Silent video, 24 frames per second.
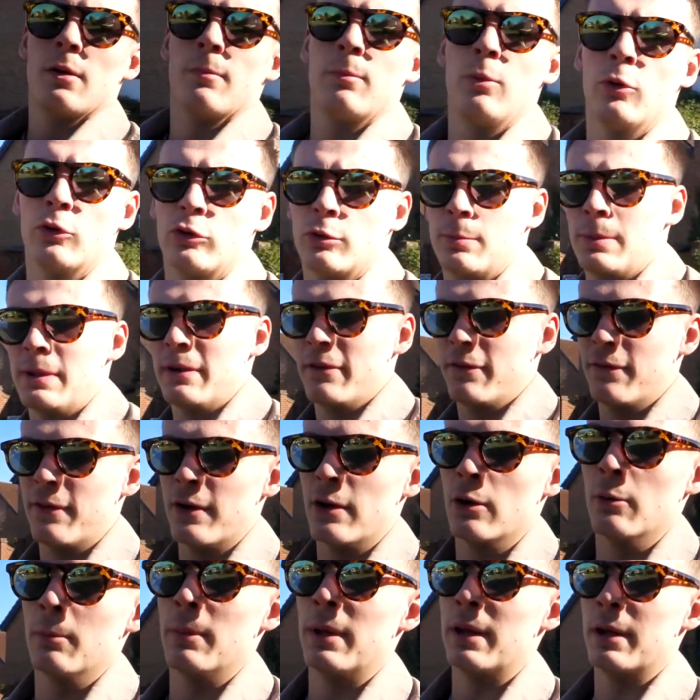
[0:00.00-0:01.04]
possibly
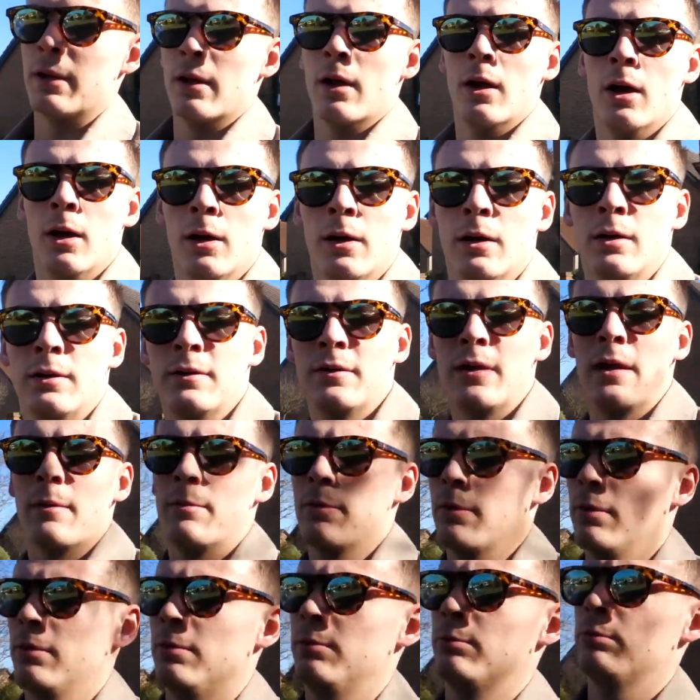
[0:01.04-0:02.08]
filming their
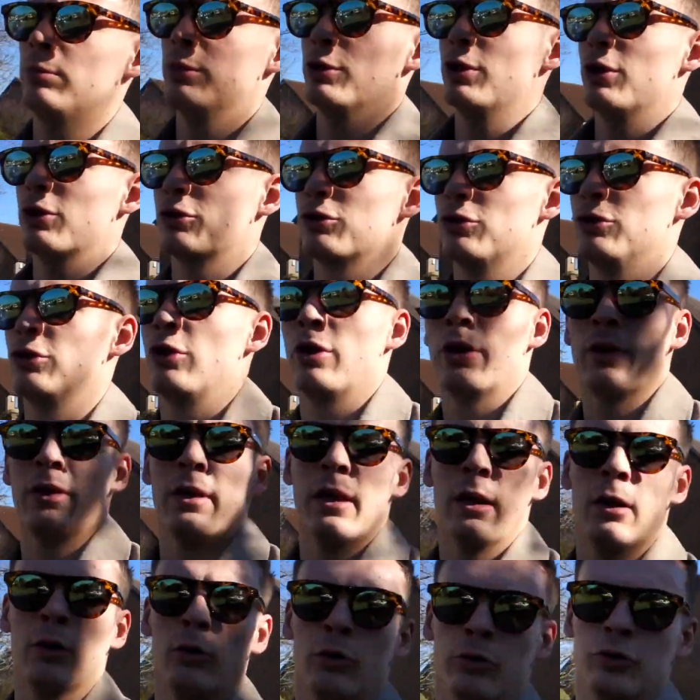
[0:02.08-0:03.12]
production night and
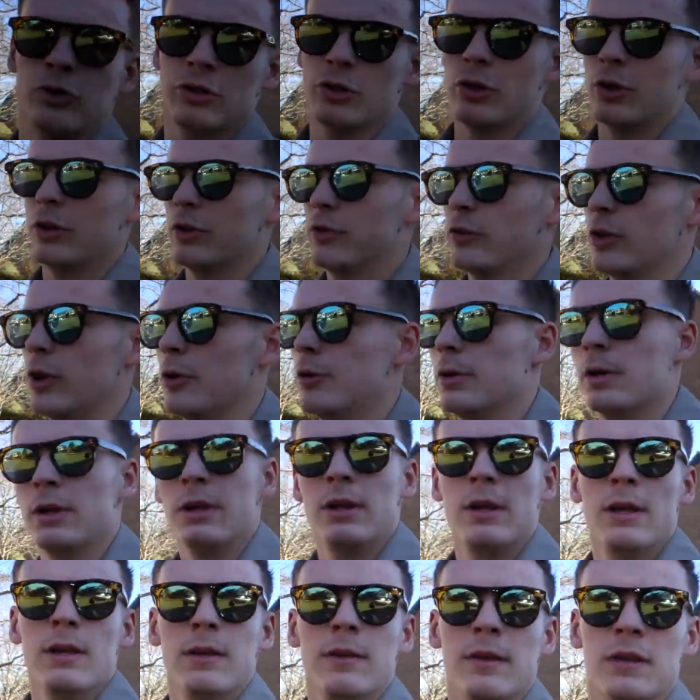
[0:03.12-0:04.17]
their launch night, so
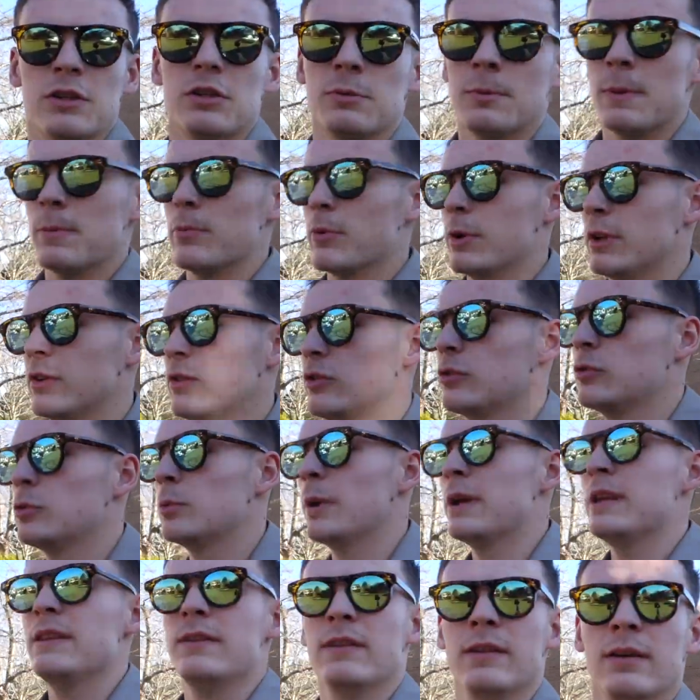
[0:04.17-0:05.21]
that should be pretty
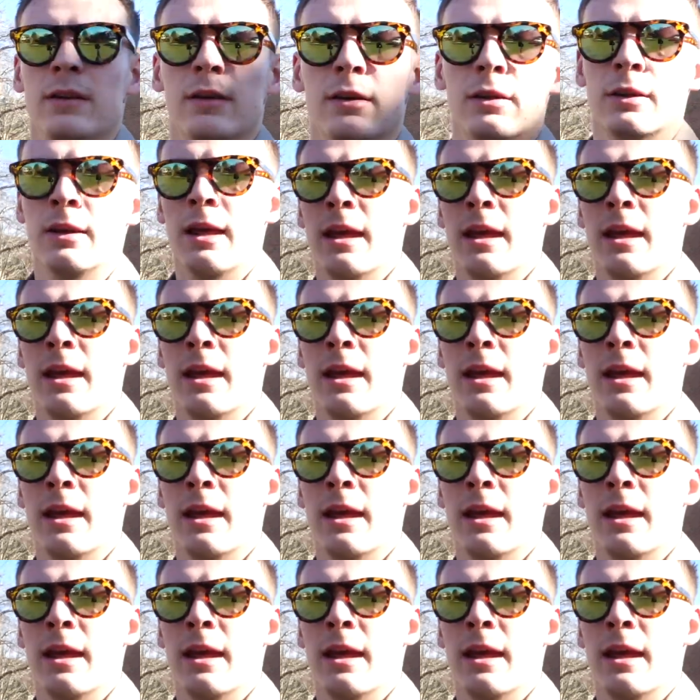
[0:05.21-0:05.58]
sweet. Gonna